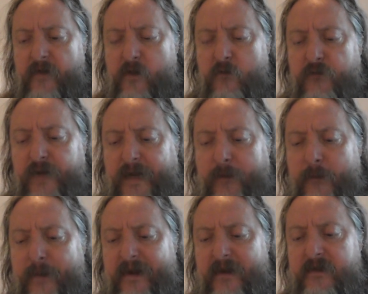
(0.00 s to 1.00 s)
they all think I'm a
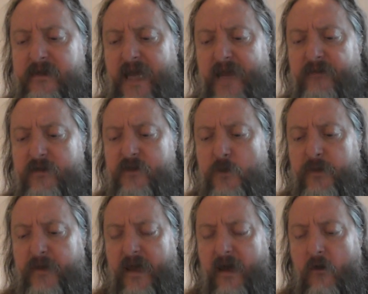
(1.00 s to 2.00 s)
menace, even
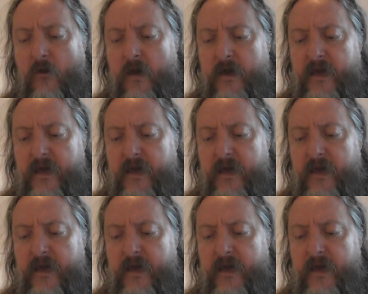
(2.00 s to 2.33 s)
Supergirl.